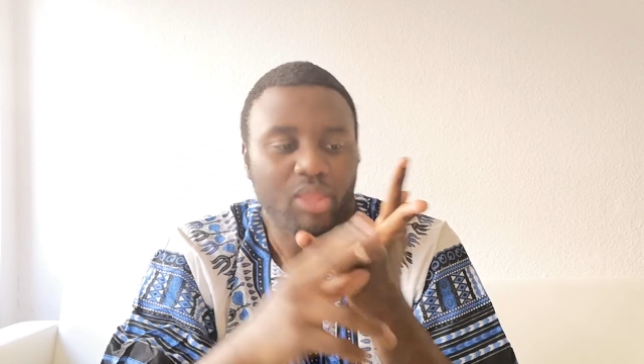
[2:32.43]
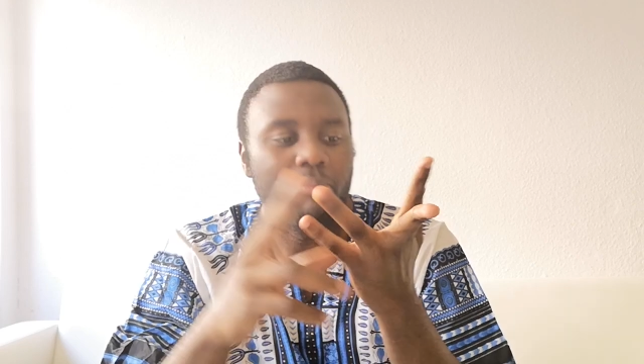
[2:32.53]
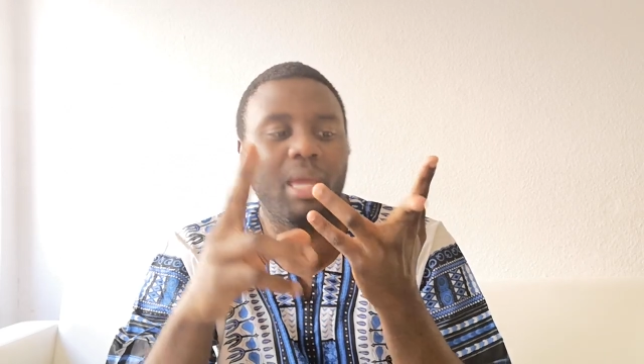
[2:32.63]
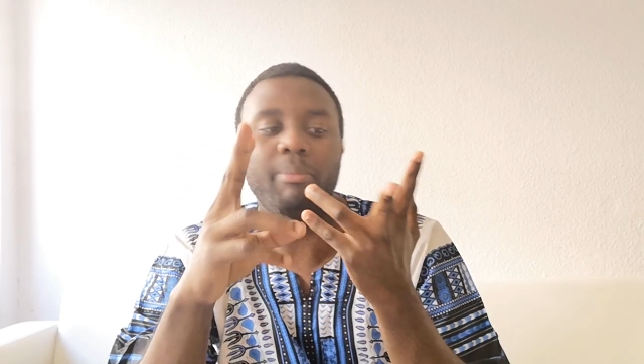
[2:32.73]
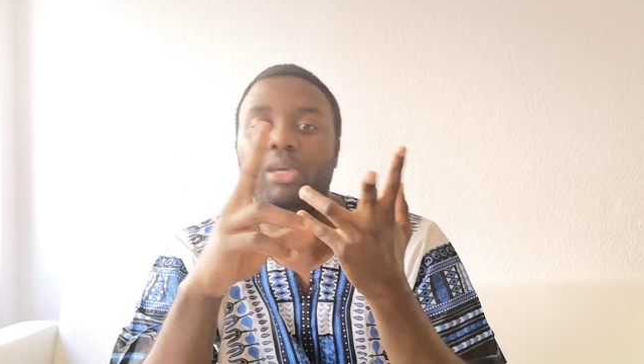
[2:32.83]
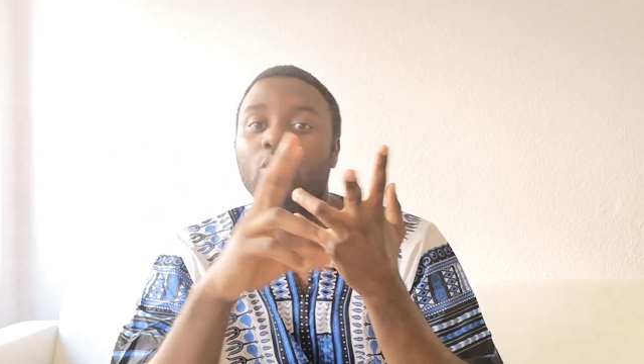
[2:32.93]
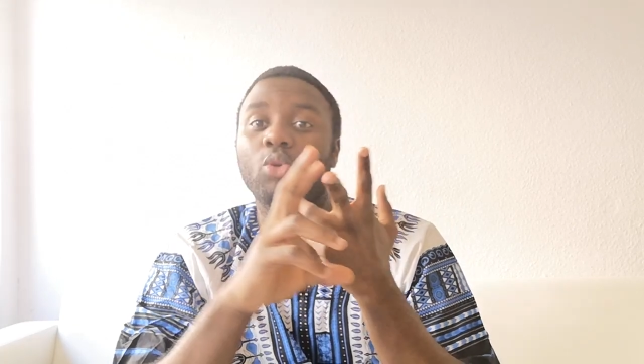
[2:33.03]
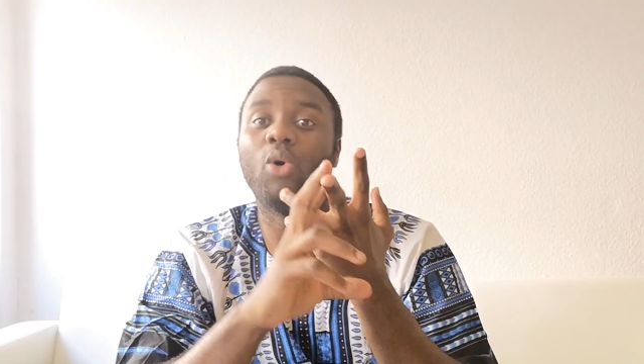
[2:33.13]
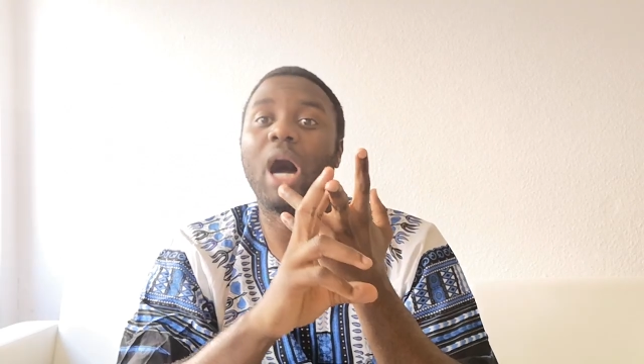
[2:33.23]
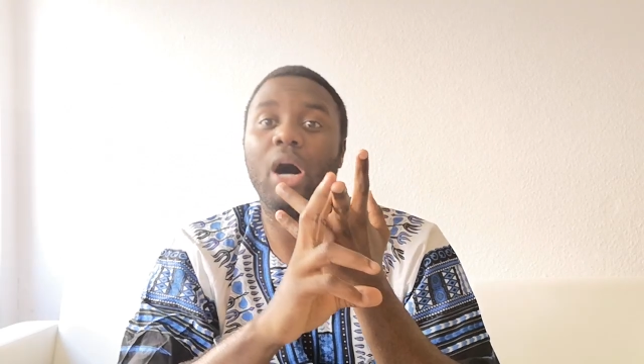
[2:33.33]
Maybe you
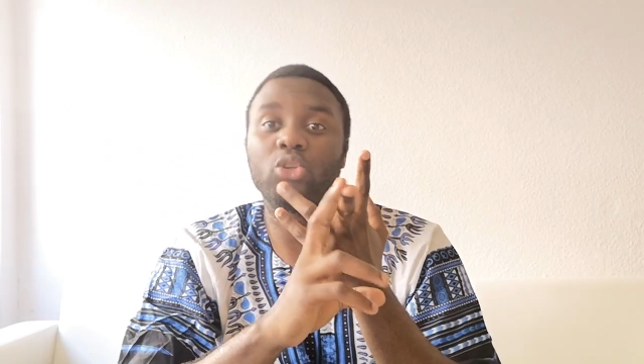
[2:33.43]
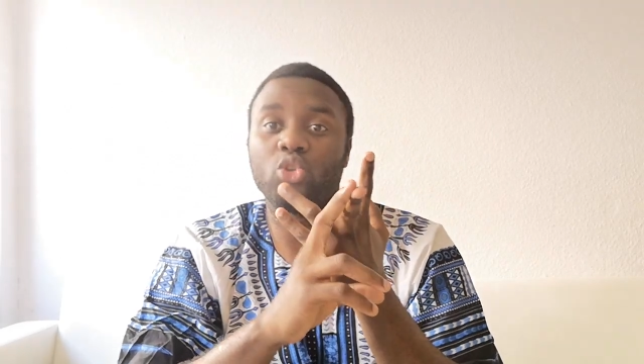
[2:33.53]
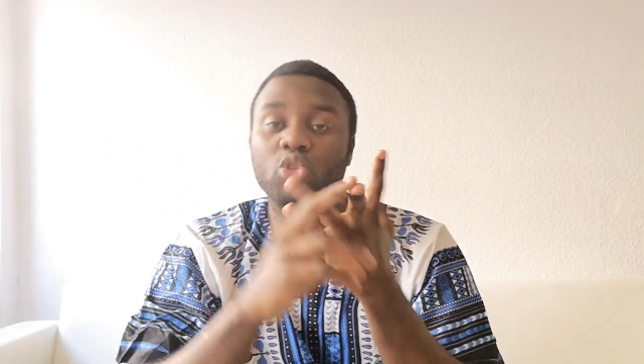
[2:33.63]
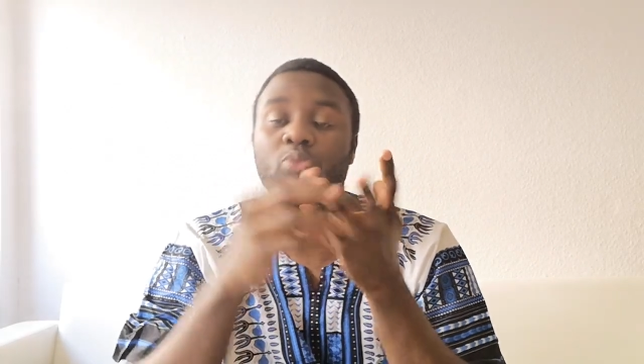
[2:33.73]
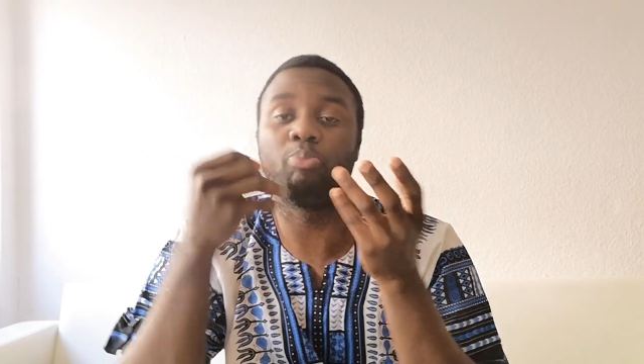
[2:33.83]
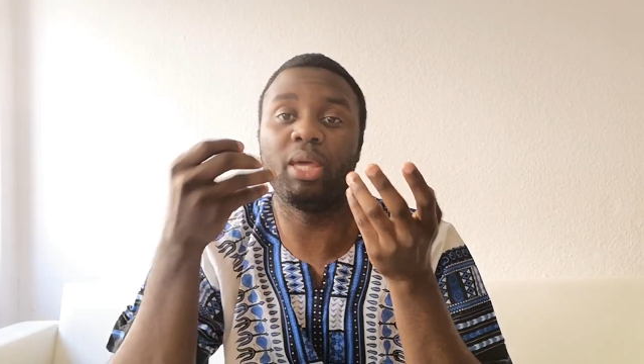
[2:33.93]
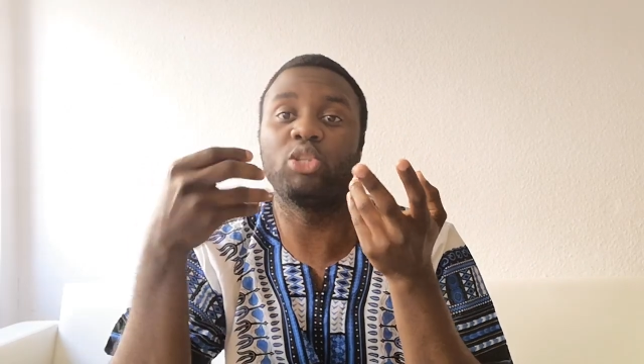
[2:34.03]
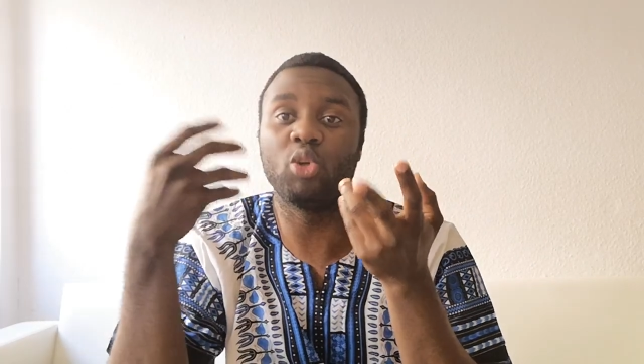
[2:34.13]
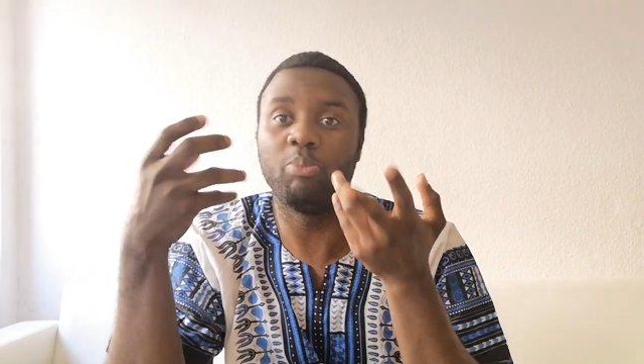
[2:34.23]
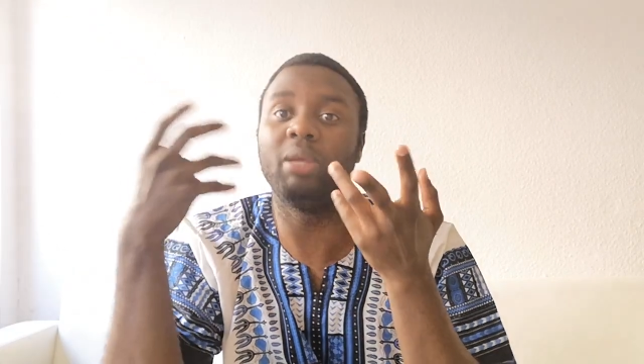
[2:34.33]
know how to
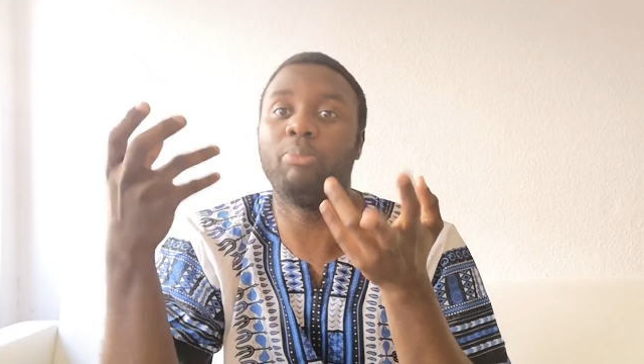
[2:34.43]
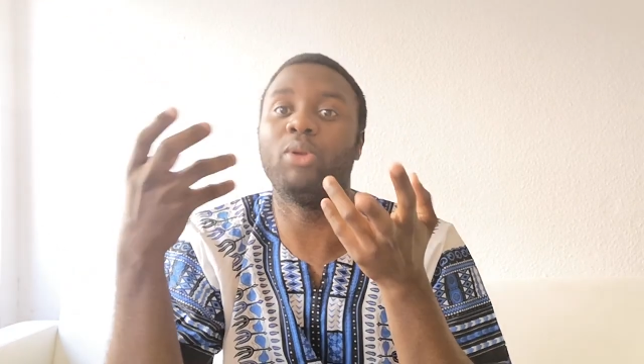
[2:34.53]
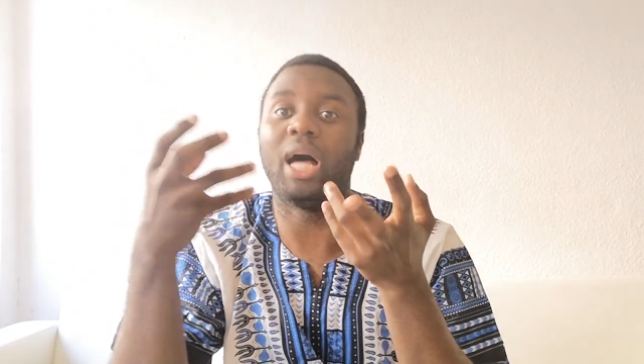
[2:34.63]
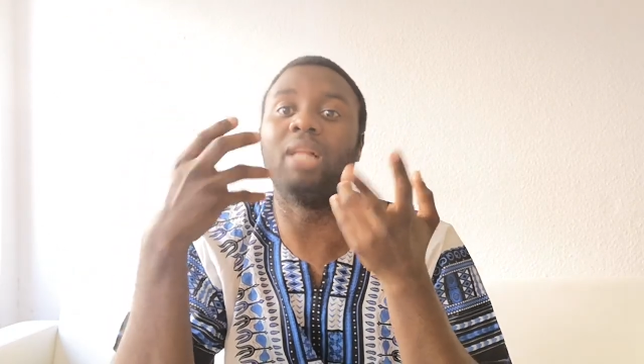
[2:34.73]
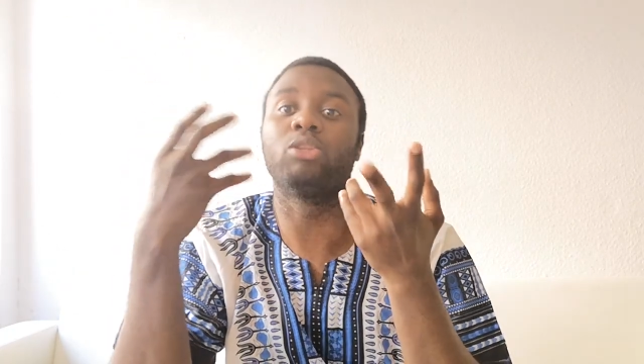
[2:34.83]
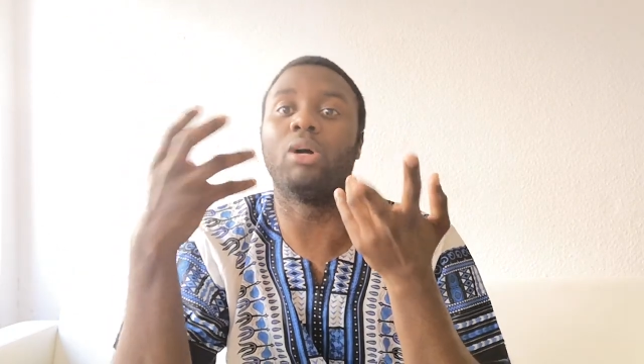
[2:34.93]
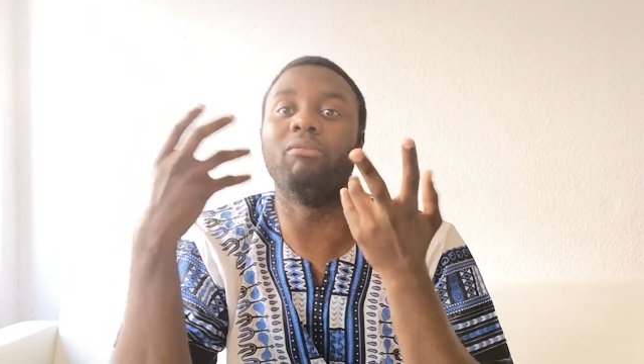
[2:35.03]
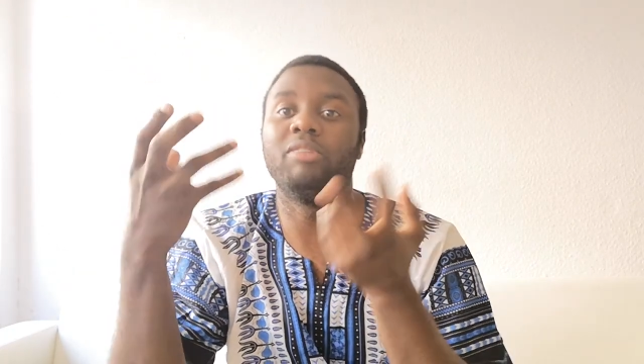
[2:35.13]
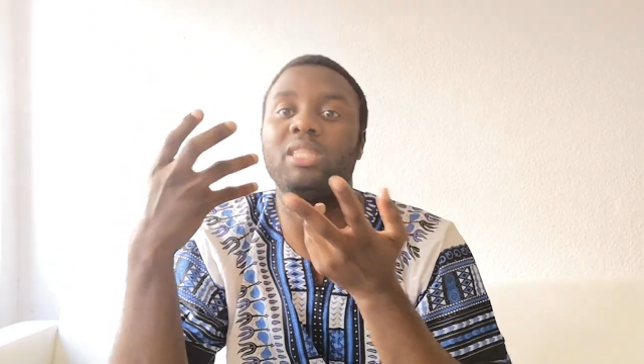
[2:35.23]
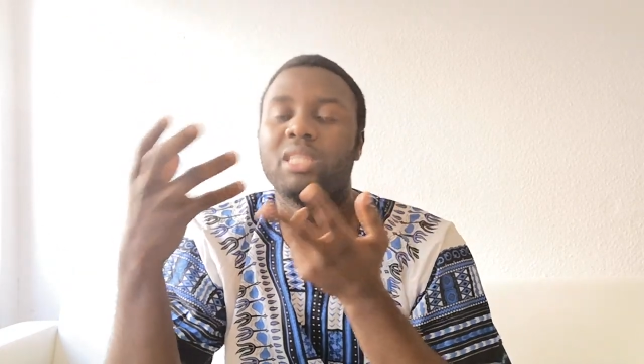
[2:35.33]
speak to people and
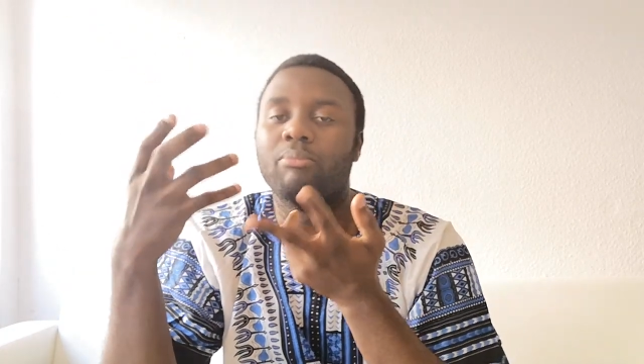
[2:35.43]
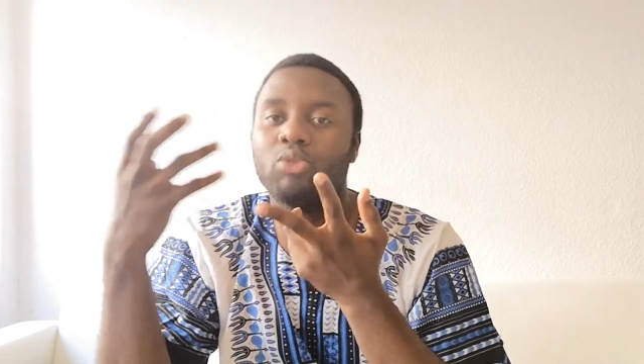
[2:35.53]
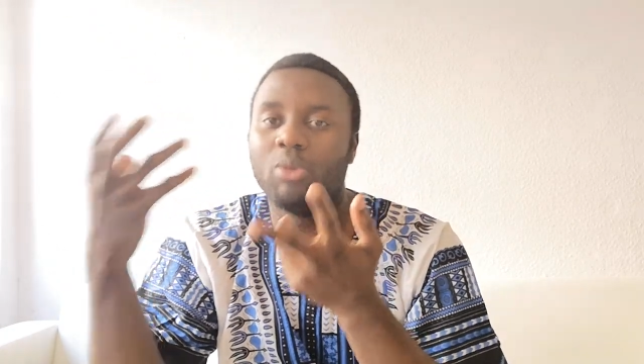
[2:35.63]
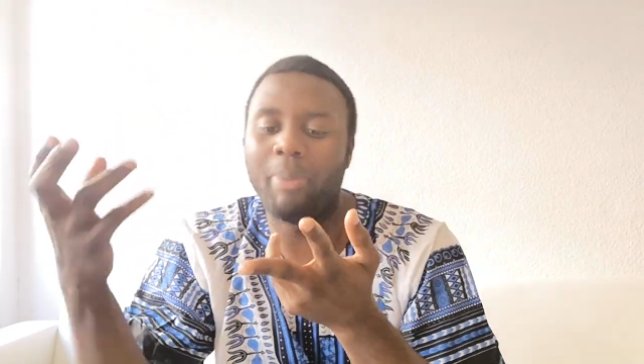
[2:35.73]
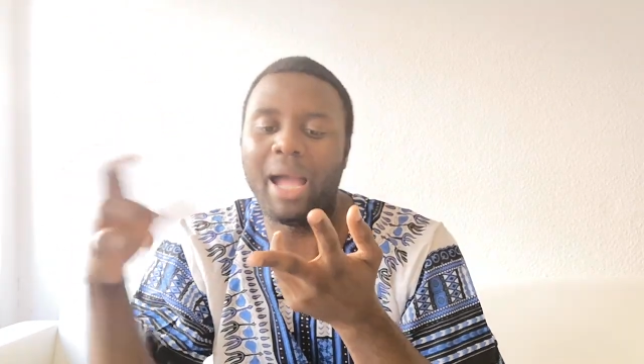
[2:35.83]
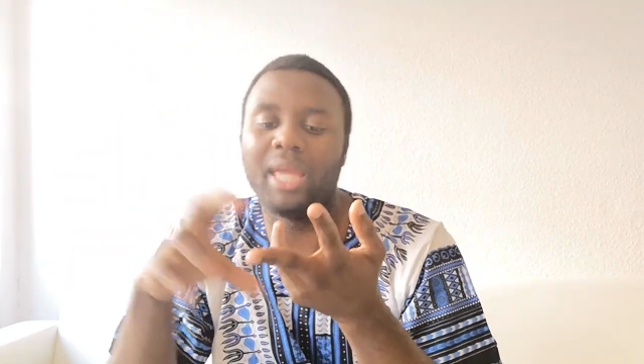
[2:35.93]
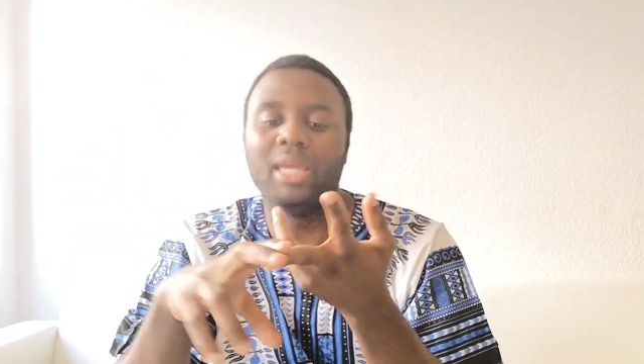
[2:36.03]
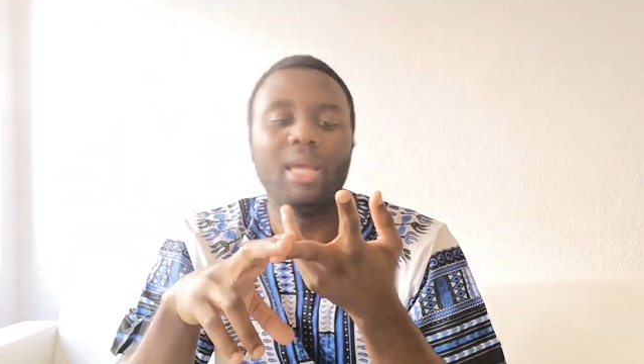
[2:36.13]
convince them to buy.